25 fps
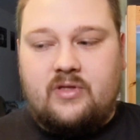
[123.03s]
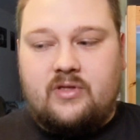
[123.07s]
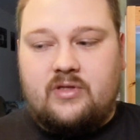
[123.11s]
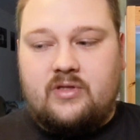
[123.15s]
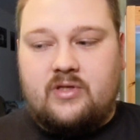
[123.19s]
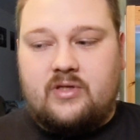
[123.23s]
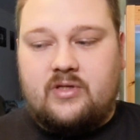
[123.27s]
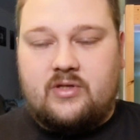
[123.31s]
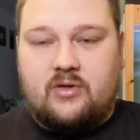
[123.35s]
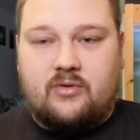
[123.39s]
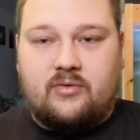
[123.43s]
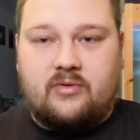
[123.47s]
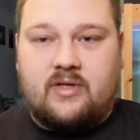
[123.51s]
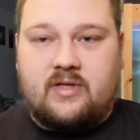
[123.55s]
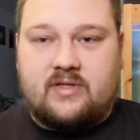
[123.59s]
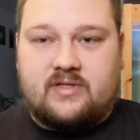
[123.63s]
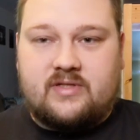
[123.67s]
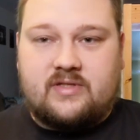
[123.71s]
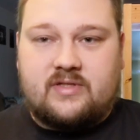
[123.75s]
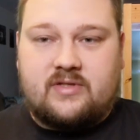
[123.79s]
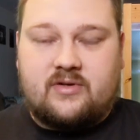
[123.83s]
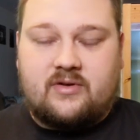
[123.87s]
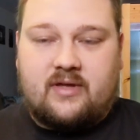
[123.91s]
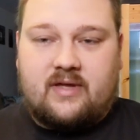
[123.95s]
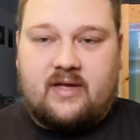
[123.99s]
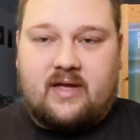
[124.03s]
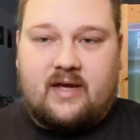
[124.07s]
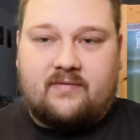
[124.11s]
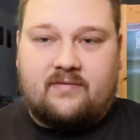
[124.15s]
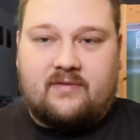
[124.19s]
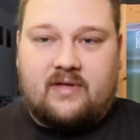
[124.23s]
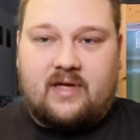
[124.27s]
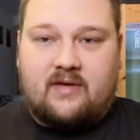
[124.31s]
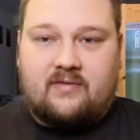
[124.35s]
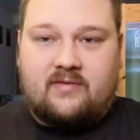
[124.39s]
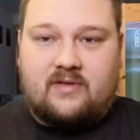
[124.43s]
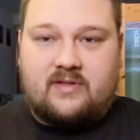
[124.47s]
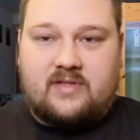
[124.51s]
you don't necessarily have
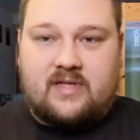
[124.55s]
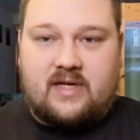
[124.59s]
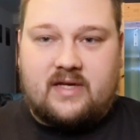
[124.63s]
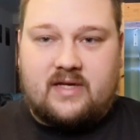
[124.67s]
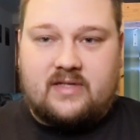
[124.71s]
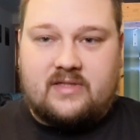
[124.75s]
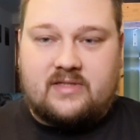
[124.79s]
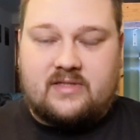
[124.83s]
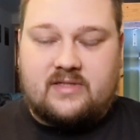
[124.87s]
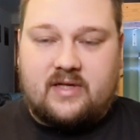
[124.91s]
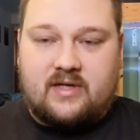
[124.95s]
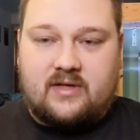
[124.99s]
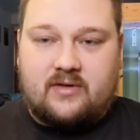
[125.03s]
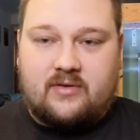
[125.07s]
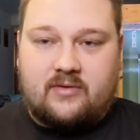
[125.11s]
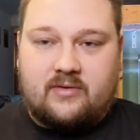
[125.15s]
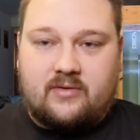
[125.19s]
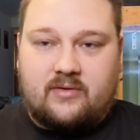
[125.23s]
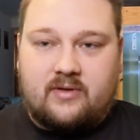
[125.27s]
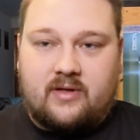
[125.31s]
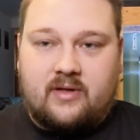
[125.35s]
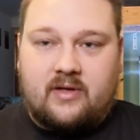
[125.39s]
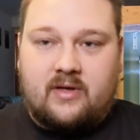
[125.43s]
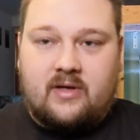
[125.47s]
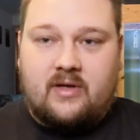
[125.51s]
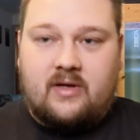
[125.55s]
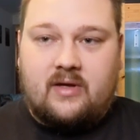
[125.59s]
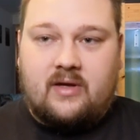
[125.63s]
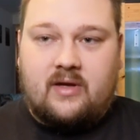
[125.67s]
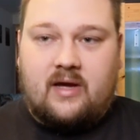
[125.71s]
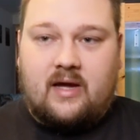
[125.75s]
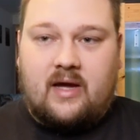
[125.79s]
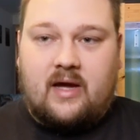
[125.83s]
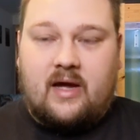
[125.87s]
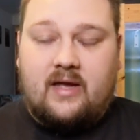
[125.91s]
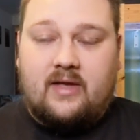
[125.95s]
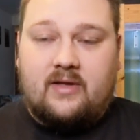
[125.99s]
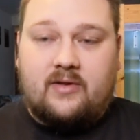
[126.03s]
to have the tanks cycled.
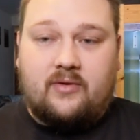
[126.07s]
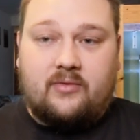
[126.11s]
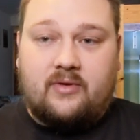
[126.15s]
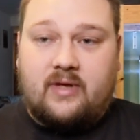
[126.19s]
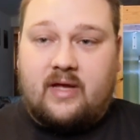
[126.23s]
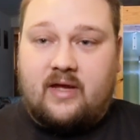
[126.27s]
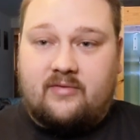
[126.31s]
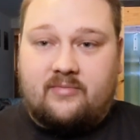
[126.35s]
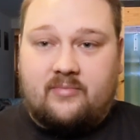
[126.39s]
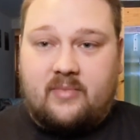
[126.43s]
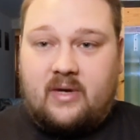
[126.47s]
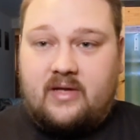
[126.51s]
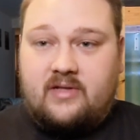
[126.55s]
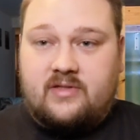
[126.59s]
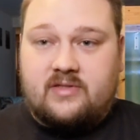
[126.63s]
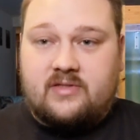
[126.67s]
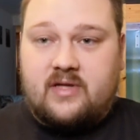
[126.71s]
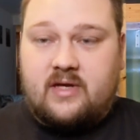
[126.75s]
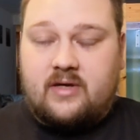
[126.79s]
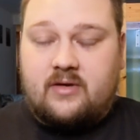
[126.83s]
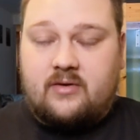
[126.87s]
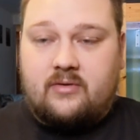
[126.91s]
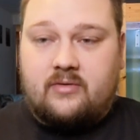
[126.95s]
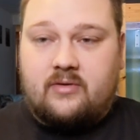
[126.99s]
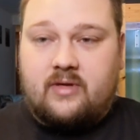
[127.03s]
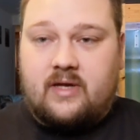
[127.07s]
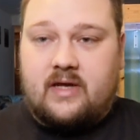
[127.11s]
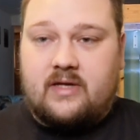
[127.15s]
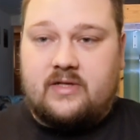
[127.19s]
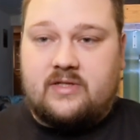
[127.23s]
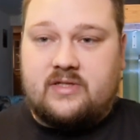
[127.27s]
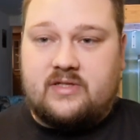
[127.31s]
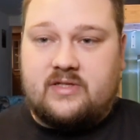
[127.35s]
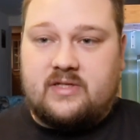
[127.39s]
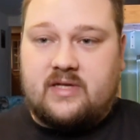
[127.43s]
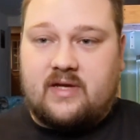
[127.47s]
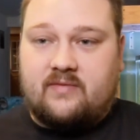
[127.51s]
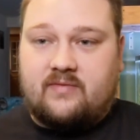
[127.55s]
I don't have mine cycled. I
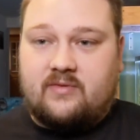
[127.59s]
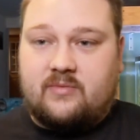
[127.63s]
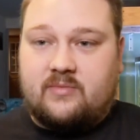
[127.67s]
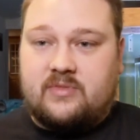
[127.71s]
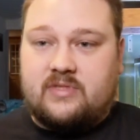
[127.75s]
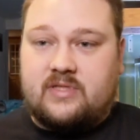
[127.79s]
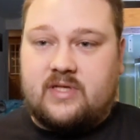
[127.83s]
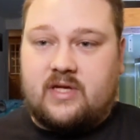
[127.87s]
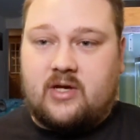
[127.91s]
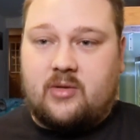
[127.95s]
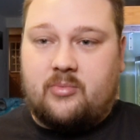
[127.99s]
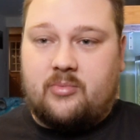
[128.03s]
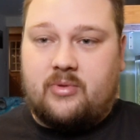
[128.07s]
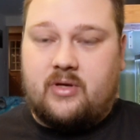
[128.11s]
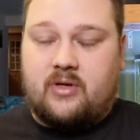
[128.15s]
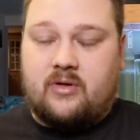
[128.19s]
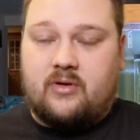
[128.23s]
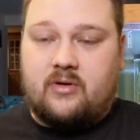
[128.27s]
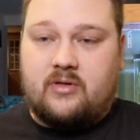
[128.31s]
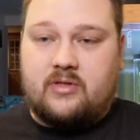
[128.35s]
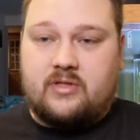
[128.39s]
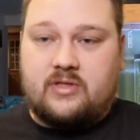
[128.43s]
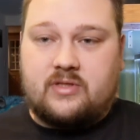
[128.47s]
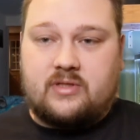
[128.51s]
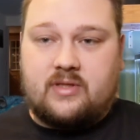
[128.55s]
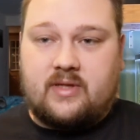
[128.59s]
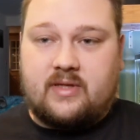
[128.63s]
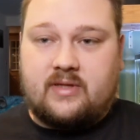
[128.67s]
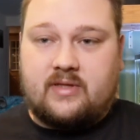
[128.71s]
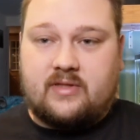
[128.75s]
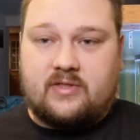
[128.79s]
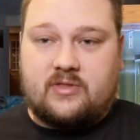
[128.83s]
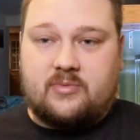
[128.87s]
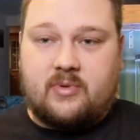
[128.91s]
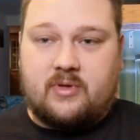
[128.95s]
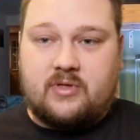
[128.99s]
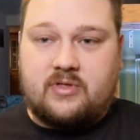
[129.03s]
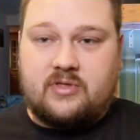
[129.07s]
just have them set up here and just let
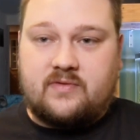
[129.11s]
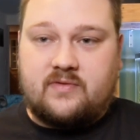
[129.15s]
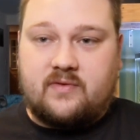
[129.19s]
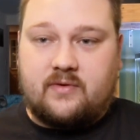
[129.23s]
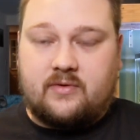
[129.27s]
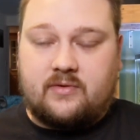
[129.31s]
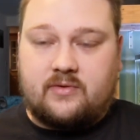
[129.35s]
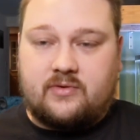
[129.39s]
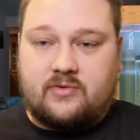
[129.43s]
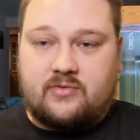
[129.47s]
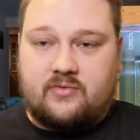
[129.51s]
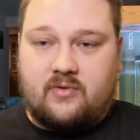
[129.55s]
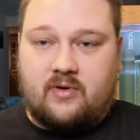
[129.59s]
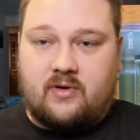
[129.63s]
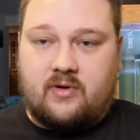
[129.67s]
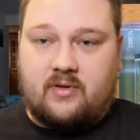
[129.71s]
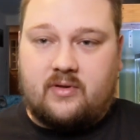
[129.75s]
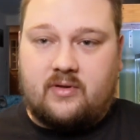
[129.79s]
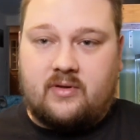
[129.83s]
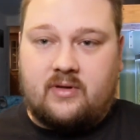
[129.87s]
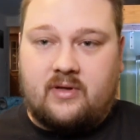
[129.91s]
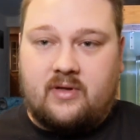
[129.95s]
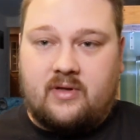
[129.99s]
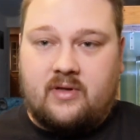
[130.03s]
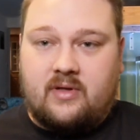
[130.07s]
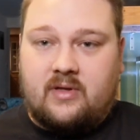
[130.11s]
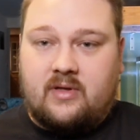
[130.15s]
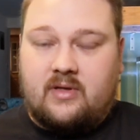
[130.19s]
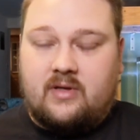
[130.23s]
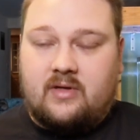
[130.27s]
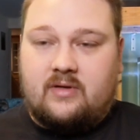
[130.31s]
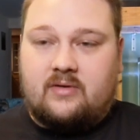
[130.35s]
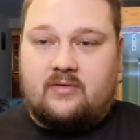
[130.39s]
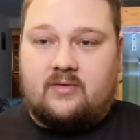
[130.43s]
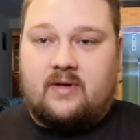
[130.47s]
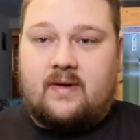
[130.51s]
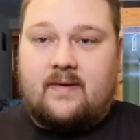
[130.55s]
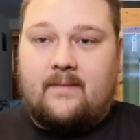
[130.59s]
the sponge filters run,
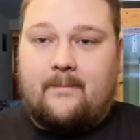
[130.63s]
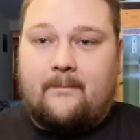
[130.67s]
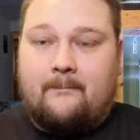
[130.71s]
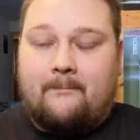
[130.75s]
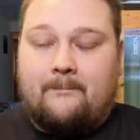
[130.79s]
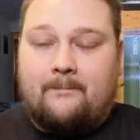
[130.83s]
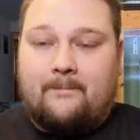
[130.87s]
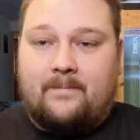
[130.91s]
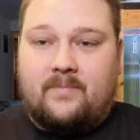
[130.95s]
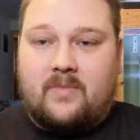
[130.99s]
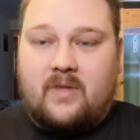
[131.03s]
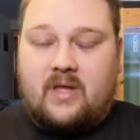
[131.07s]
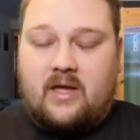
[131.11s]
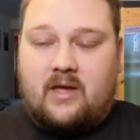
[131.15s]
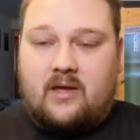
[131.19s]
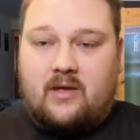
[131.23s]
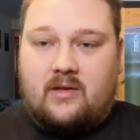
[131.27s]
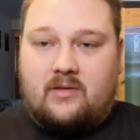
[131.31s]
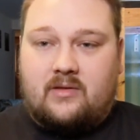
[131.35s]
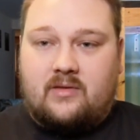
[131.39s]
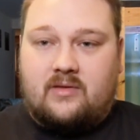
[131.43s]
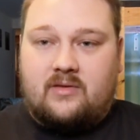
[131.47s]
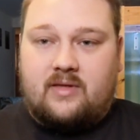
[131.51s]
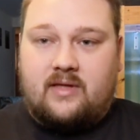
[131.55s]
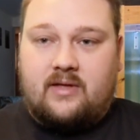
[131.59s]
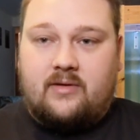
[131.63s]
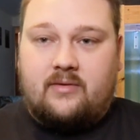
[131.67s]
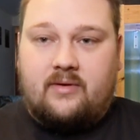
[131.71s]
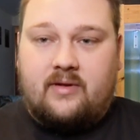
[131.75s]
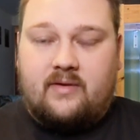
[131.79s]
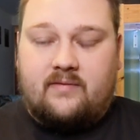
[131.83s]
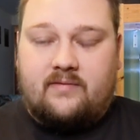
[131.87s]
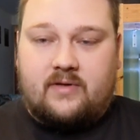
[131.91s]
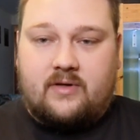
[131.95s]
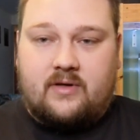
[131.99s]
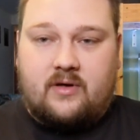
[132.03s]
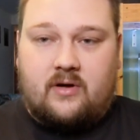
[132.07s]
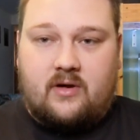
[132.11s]
right? And they don't
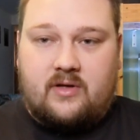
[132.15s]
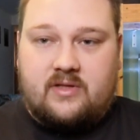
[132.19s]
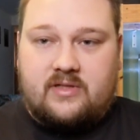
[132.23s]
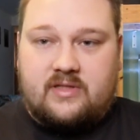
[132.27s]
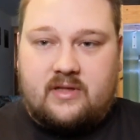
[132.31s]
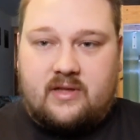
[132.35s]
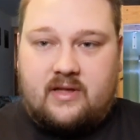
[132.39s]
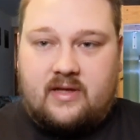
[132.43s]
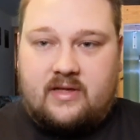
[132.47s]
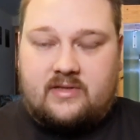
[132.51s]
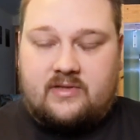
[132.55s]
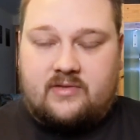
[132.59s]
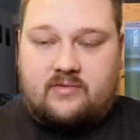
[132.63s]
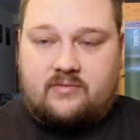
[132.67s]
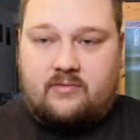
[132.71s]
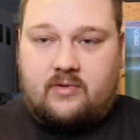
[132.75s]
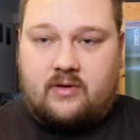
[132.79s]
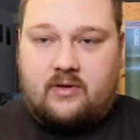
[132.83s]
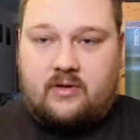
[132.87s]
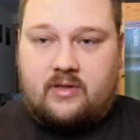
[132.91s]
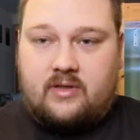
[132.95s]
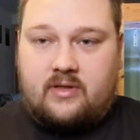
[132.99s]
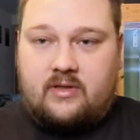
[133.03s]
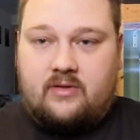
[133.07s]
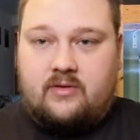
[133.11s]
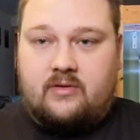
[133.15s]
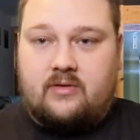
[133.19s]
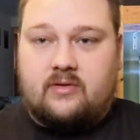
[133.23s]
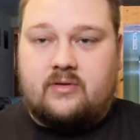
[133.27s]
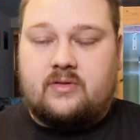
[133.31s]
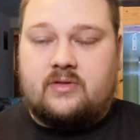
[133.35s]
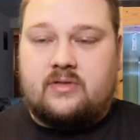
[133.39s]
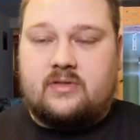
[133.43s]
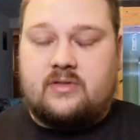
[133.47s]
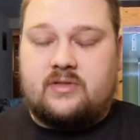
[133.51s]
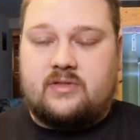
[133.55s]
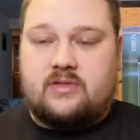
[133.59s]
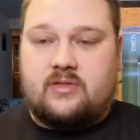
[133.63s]
have to cost a lot to run either.
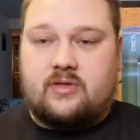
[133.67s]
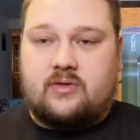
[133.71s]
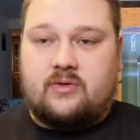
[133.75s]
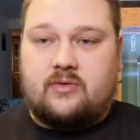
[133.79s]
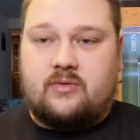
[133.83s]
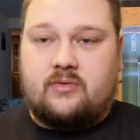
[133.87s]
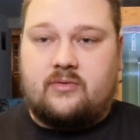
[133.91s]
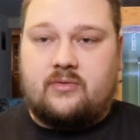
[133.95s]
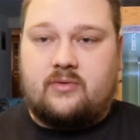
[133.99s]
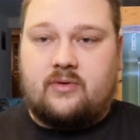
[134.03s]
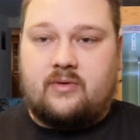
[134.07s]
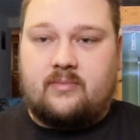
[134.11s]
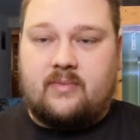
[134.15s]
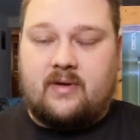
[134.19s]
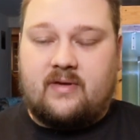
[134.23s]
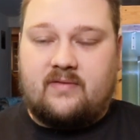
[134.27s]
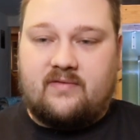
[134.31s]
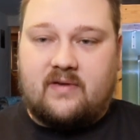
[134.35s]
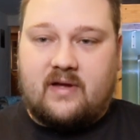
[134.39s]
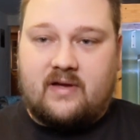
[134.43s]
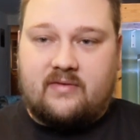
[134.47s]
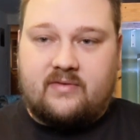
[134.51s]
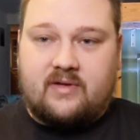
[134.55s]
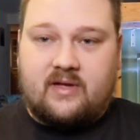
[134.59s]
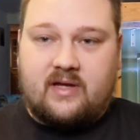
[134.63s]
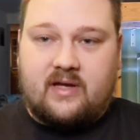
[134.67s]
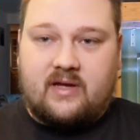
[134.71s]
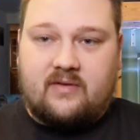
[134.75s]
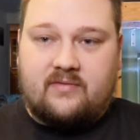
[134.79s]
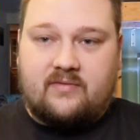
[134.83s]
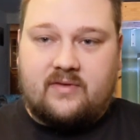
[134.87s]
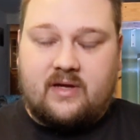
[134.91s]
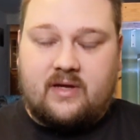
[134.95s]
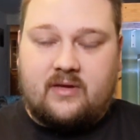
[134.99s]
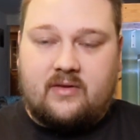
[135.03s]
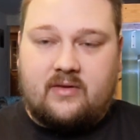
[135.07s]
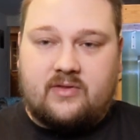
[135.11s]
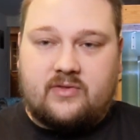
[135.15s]
So my
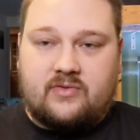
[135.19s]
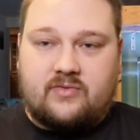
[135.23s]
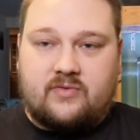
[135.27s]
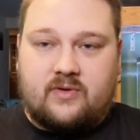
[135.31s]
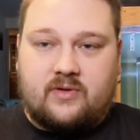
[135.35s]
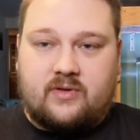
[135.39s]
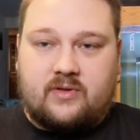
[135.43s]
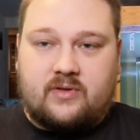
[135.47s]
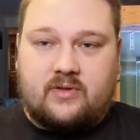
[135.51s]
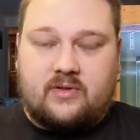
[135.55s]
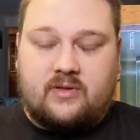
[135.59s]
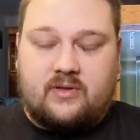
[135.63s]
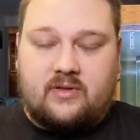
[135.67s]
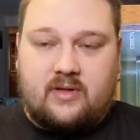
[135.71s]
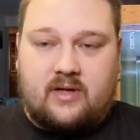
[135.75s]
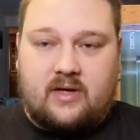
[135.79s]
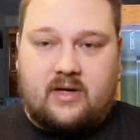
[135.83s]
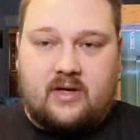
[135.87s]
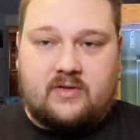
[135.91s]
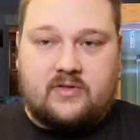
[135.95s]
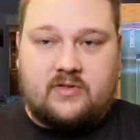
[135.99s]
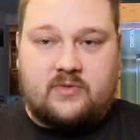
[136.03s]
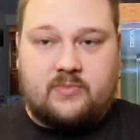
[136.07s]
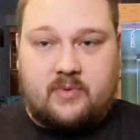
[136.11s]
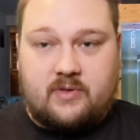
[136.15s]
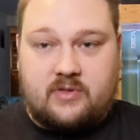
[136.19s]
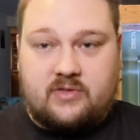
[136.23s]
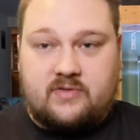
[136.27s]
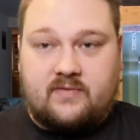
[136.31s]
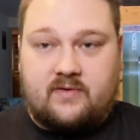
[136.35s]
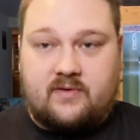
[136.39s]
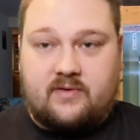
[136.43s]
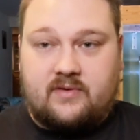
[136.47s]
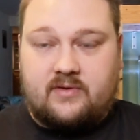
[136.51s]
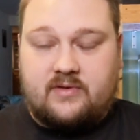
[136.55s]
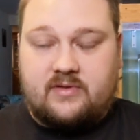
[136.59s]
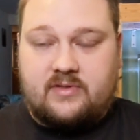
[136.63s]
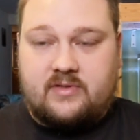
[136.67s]
5.5 gallons run on sponge
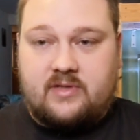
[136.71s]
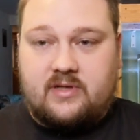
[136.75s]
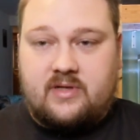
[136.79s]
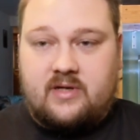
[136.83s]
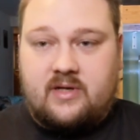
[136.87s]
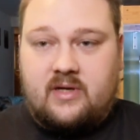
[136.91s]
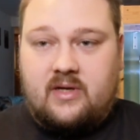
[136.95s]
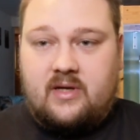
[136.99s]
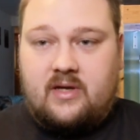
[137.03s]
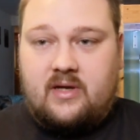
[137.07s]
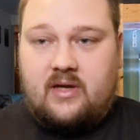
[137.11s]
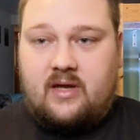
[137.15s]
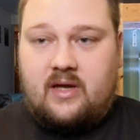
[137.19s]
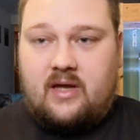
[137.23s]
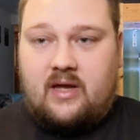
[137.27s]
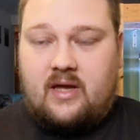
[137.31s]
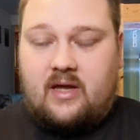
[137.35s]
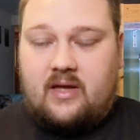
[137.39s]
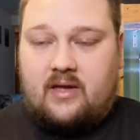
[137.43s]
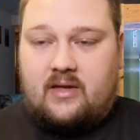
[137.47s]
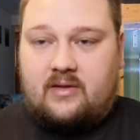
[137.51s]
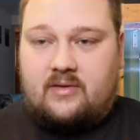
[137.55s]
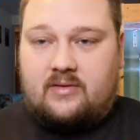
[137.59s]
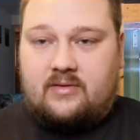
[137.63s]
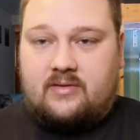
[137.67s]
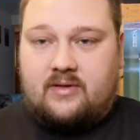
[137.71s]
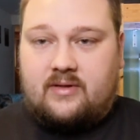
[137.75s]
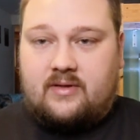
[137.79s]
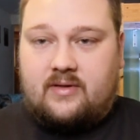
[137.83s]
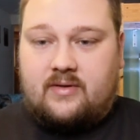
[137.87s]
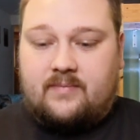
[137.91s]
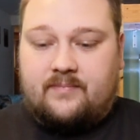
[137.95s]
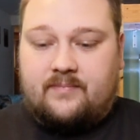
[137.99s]
filters, and